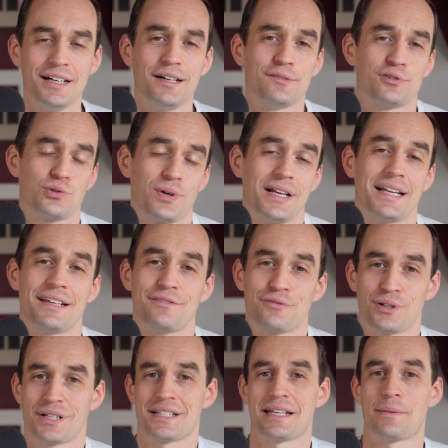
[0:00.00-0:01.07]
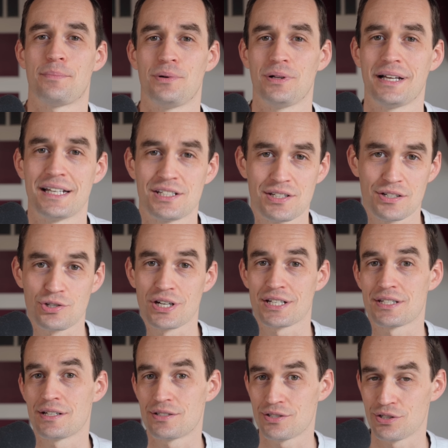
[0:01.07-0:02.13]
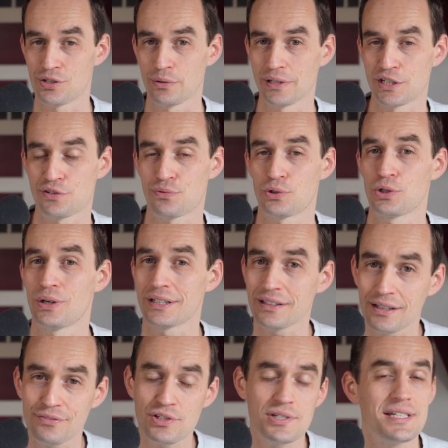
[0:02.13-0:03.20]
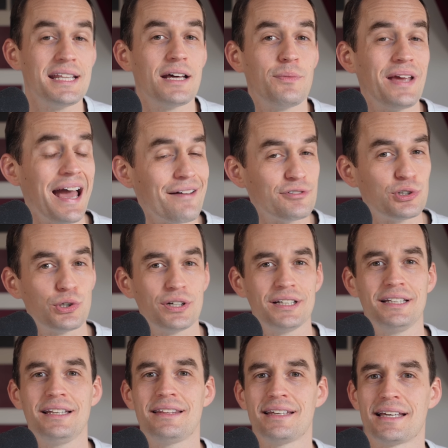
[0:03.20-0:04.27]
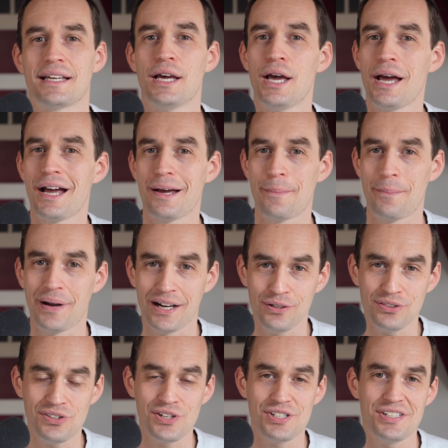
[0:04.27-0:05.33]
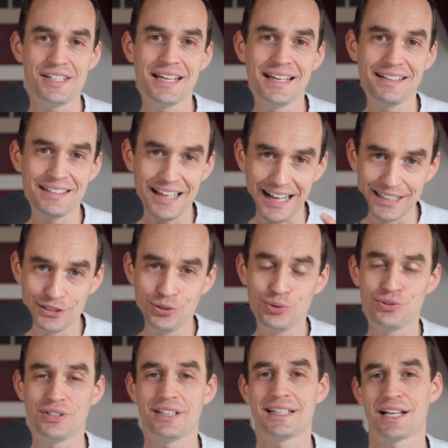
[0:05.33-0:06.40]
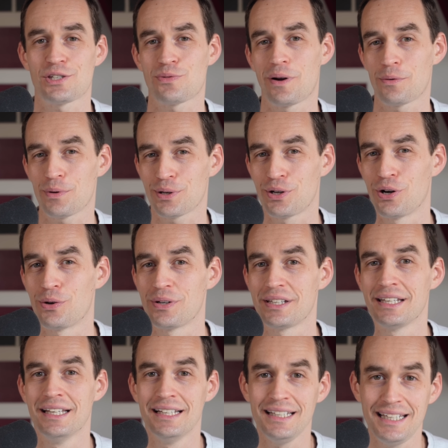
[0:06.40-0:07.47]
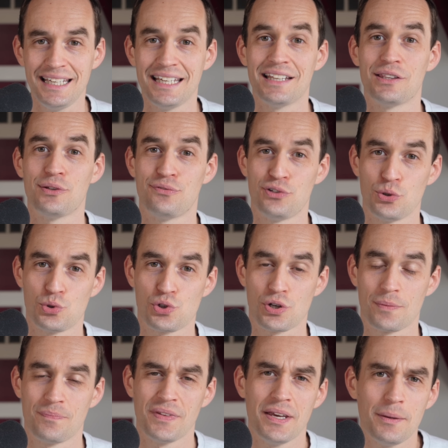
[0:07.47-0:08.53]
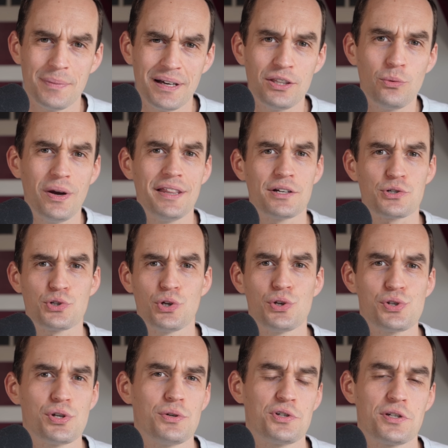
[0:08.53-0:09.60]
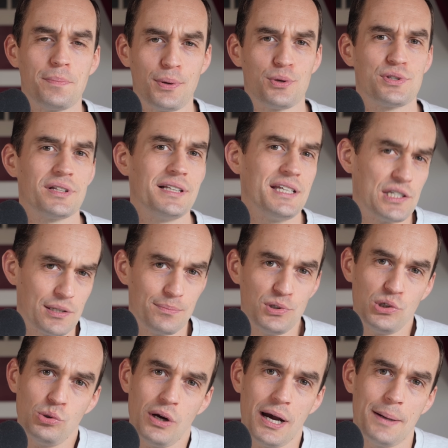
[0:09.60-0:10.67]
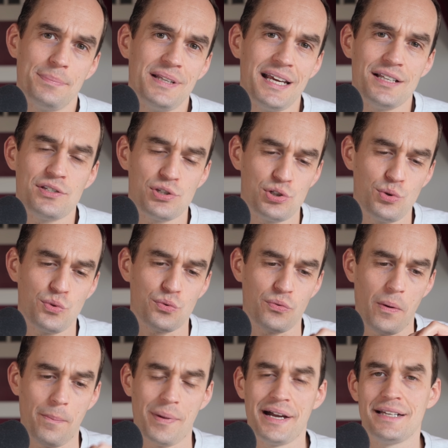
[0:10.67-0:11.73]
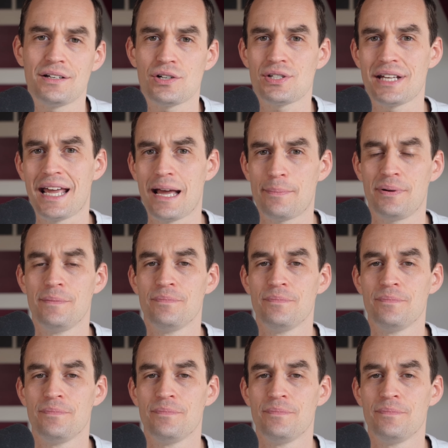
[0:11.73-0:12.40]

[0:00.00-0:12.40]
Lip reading: of creating, for example, a suggested to-do list for you. I'd love to see that. We haven't heard anything about this yet. I do think that's where we're going in the future. By the way, there's also supposedly some new updates to the Reminders app